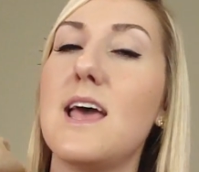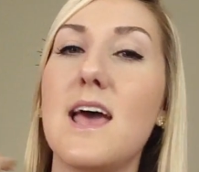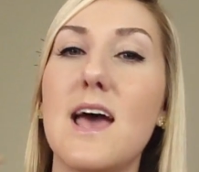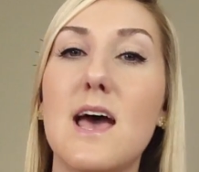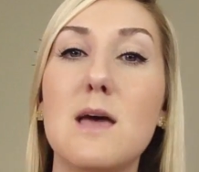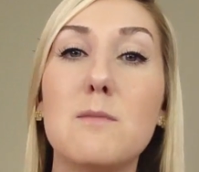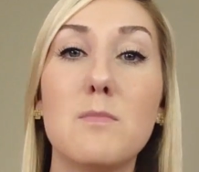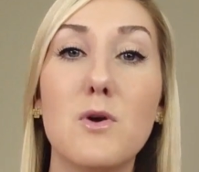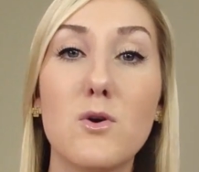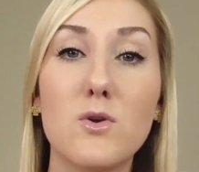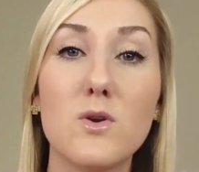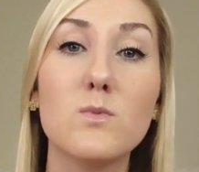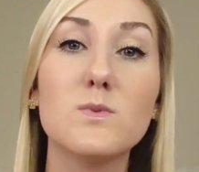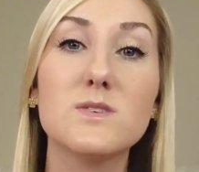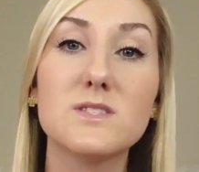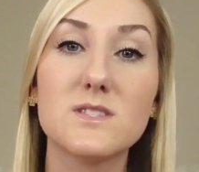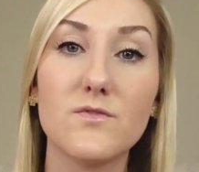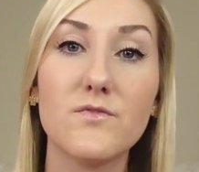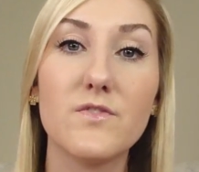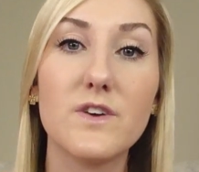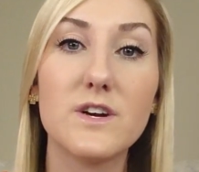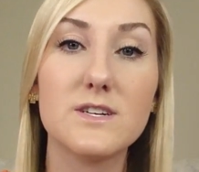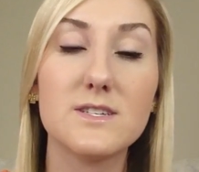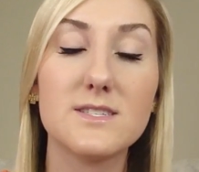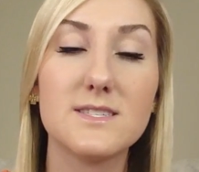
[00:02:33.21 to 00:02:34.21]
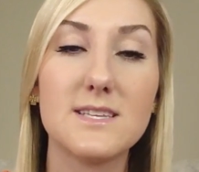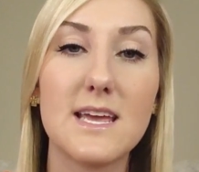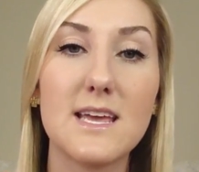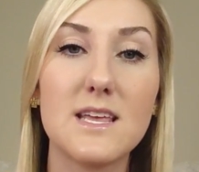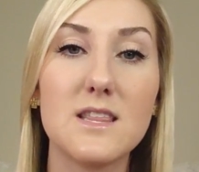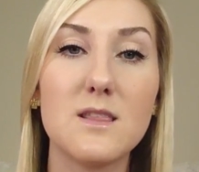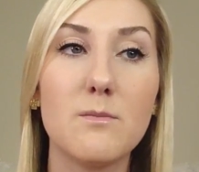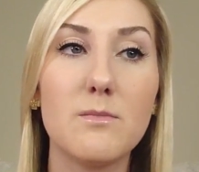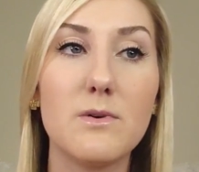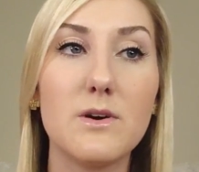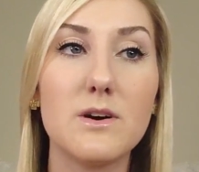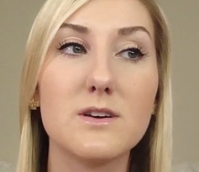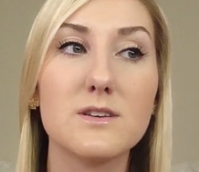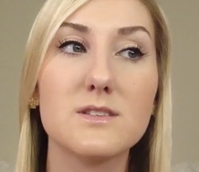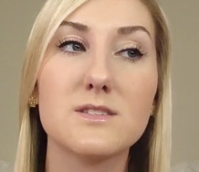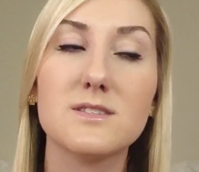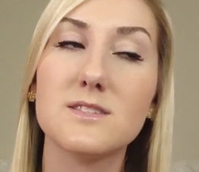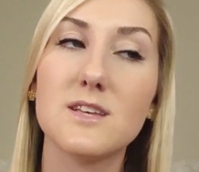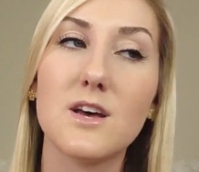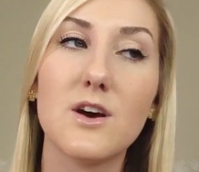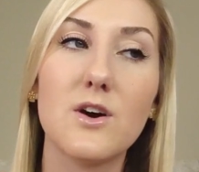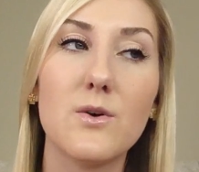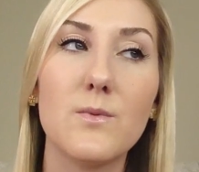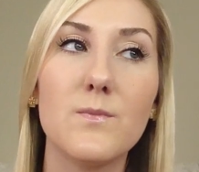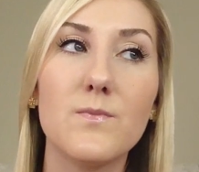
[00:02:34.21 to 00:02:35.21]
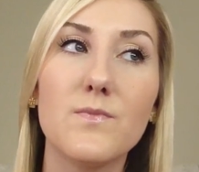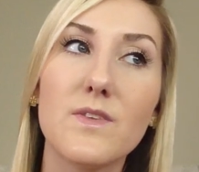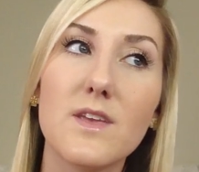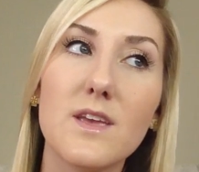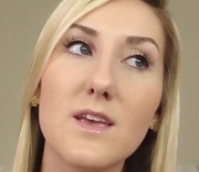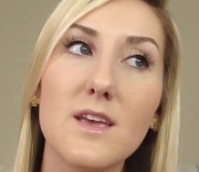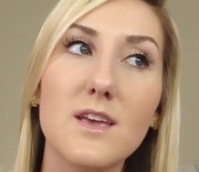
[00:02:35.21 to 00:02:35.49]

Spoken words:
and Mona was the first A in the books. So,